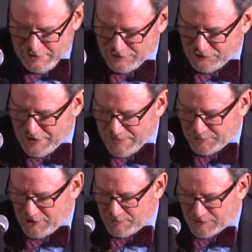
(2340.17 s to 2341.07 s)
So that
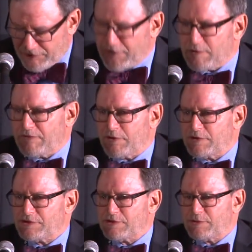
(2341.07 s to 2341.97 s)
becomes a very,
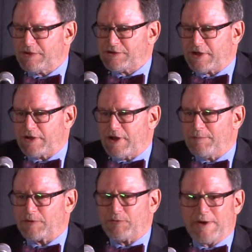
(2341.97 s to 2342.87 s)
very serious
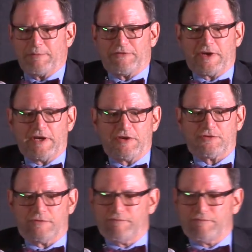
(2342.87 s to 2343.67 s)
economic ramification.